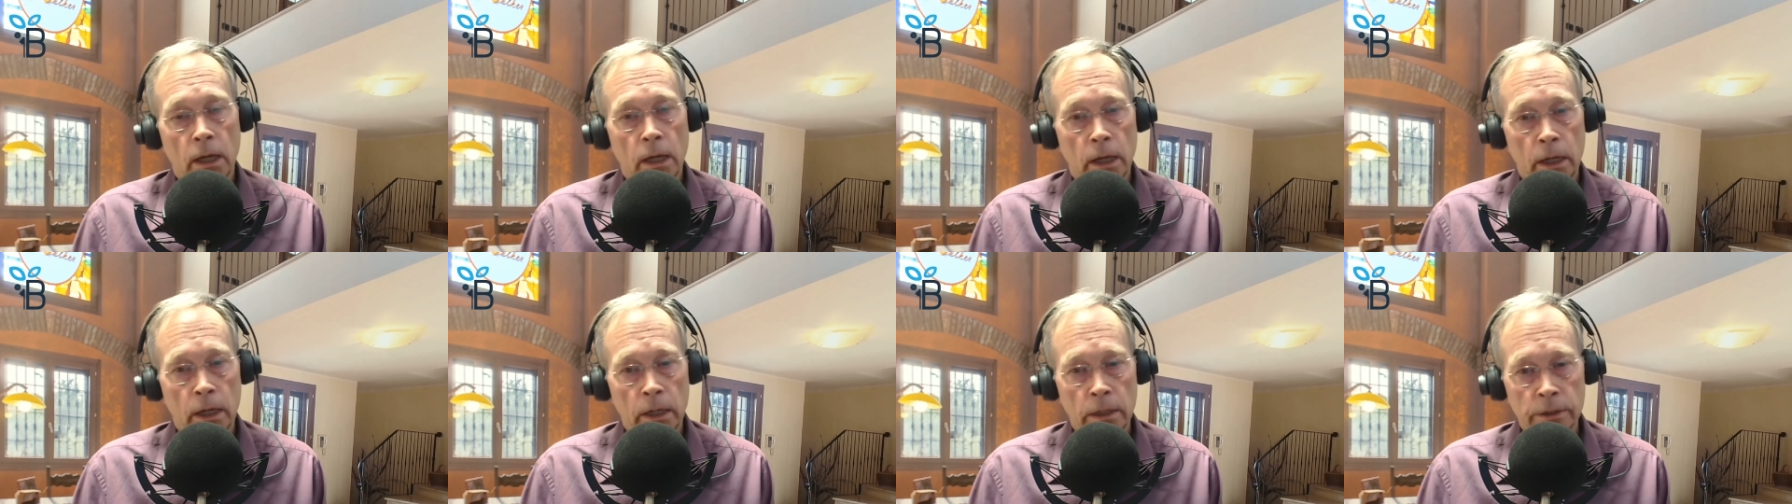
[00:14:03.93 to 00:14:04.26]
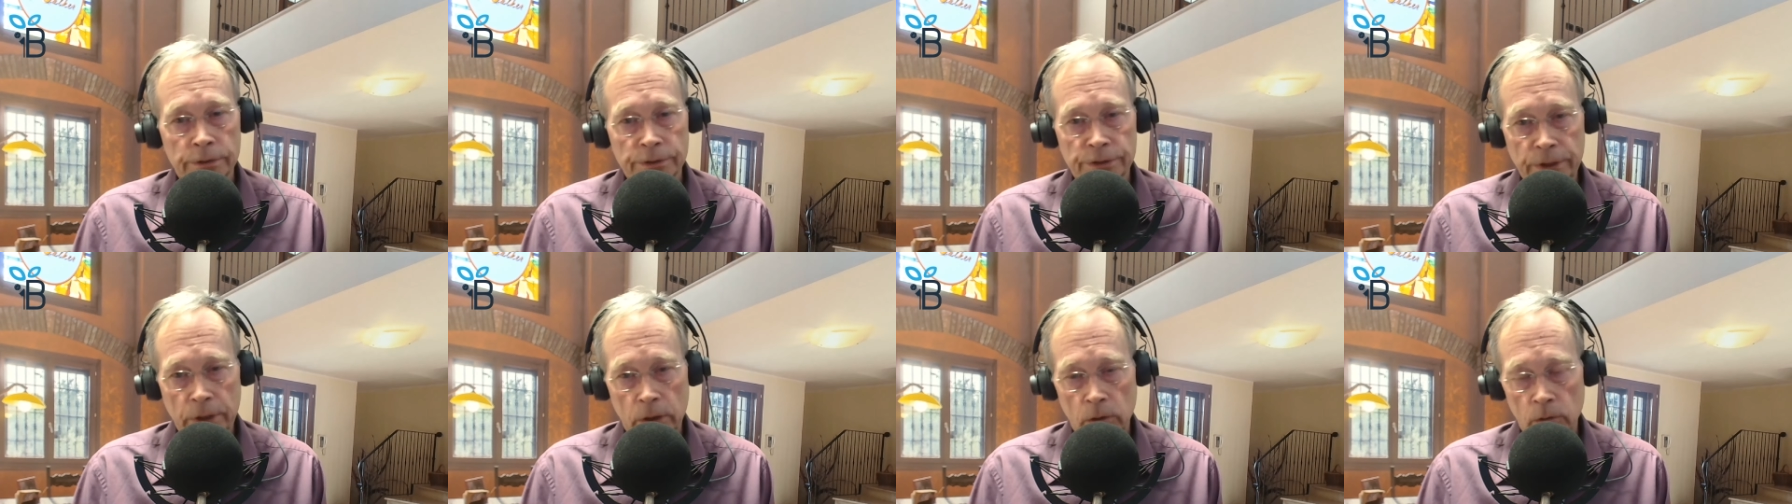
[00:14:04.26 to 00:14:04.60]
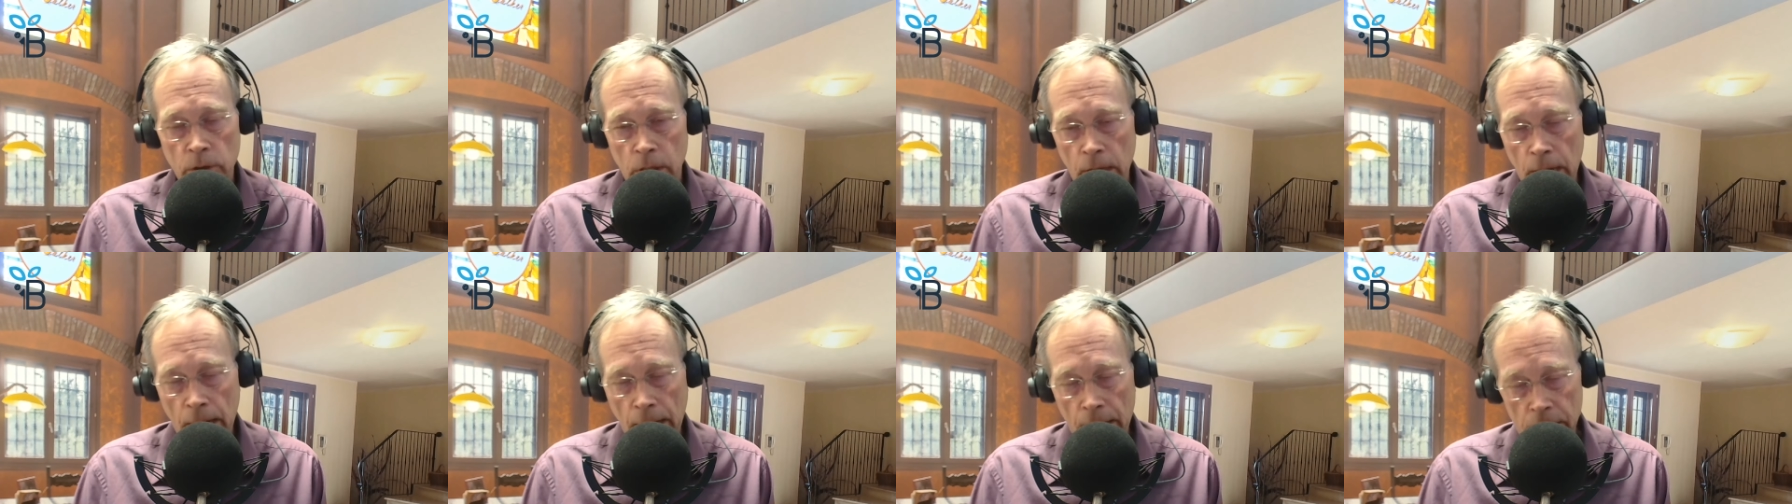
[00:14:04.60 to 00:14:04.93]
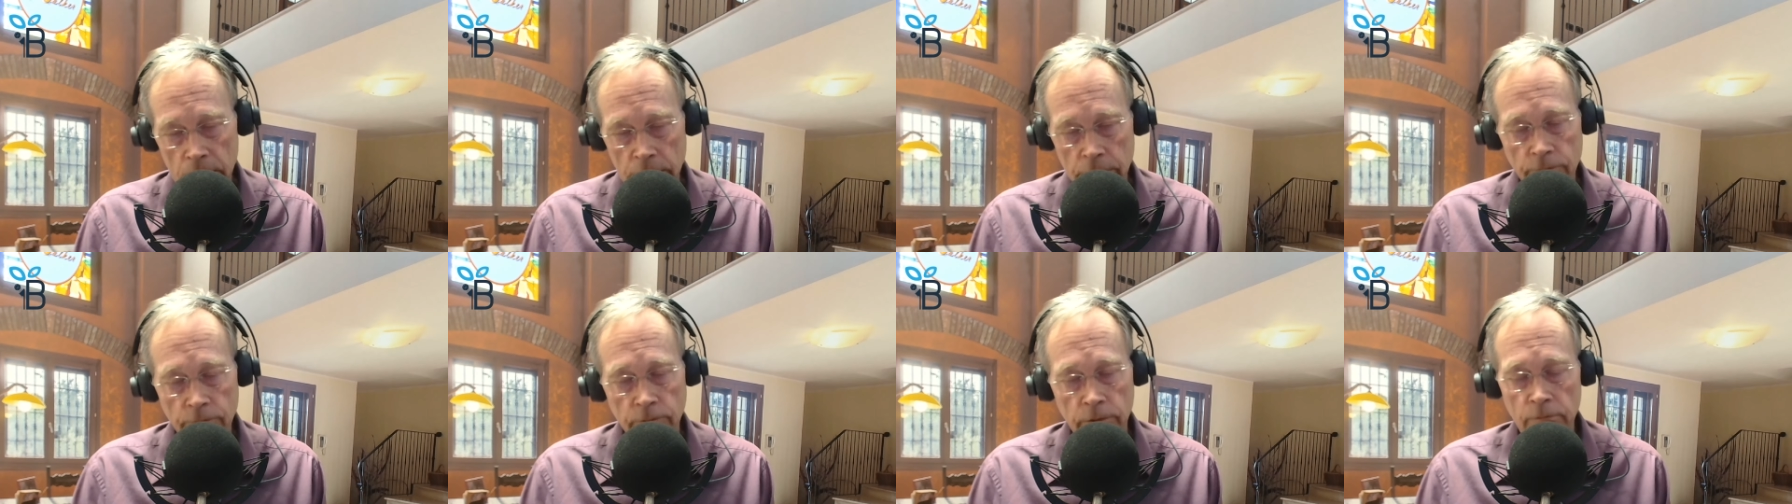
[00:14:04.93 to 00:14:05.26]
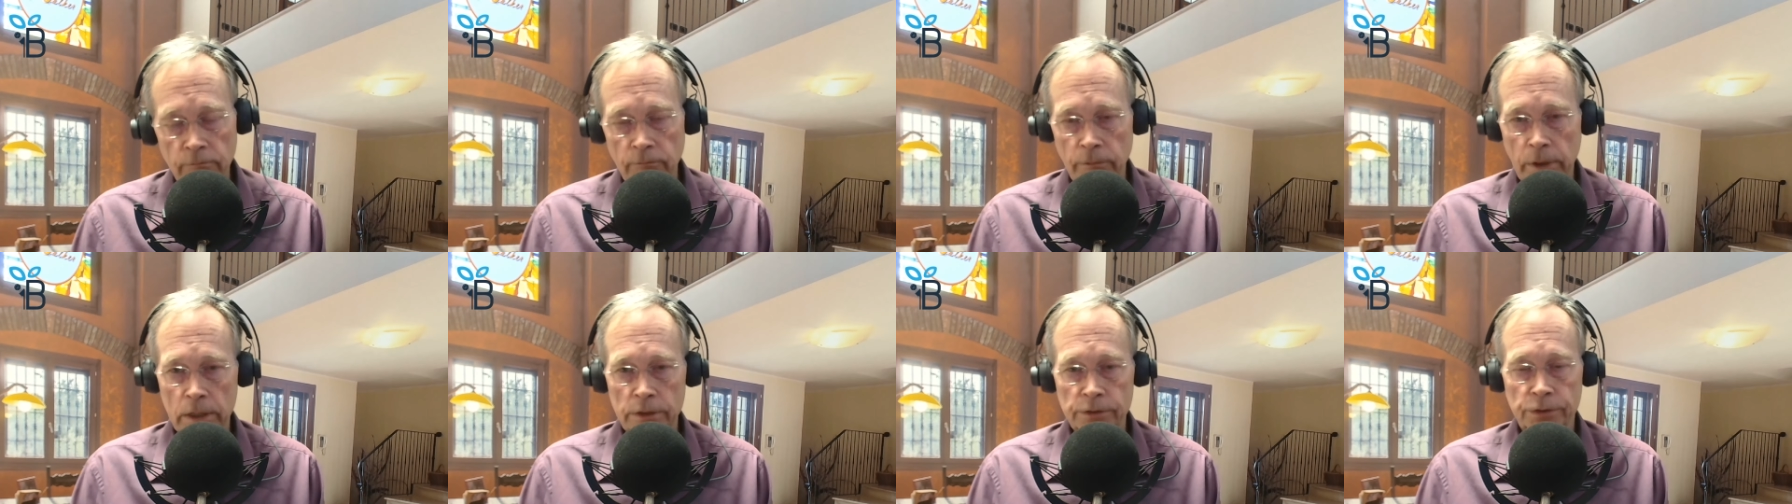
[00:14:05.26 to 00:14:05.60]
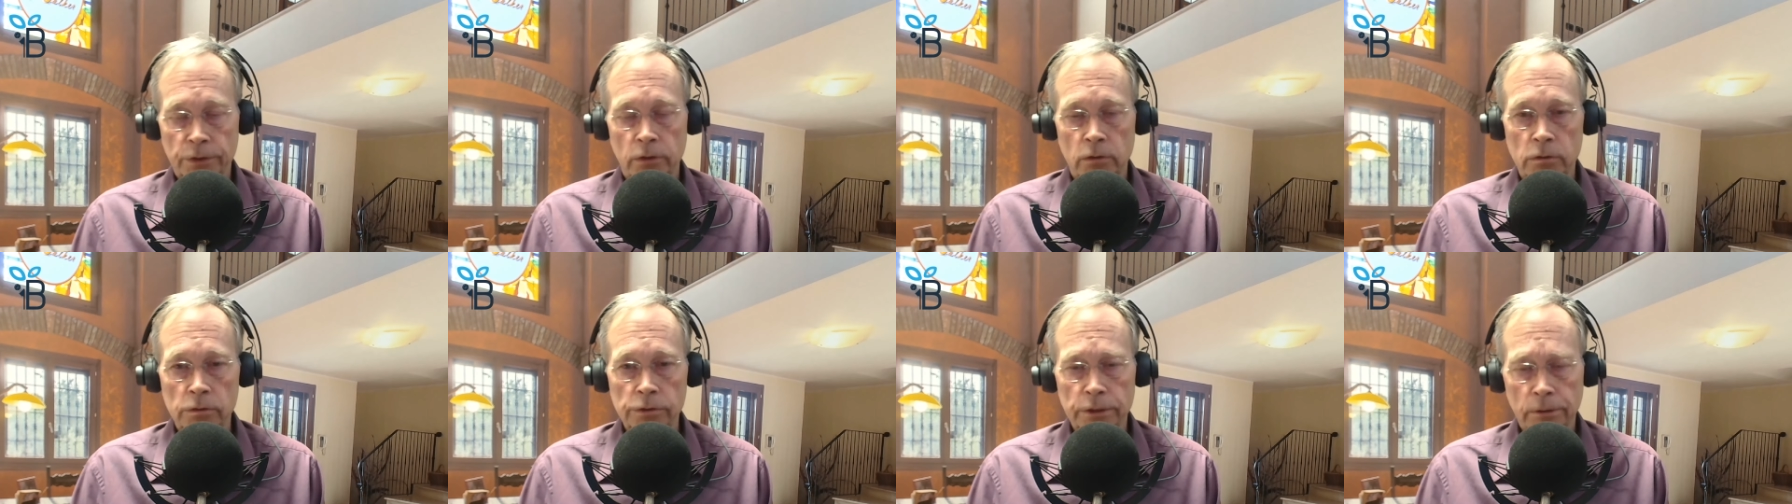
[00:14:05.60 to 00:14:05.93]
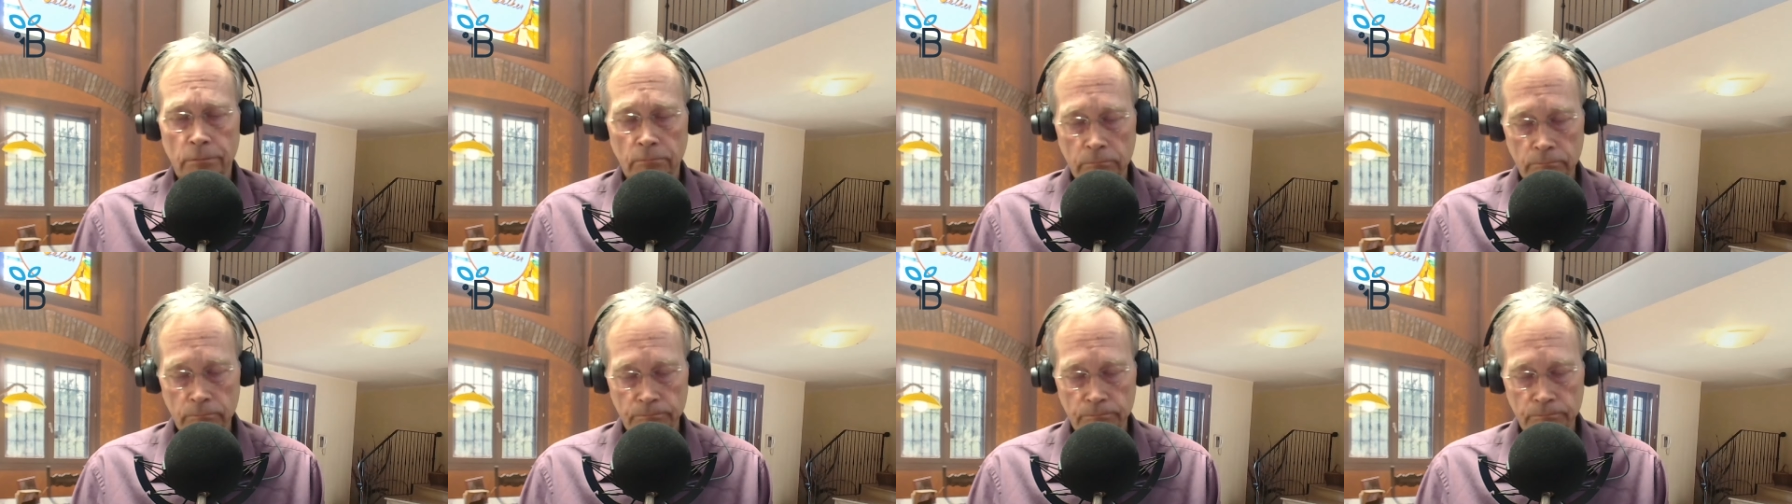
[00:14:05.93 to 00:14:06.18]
And so the active investors,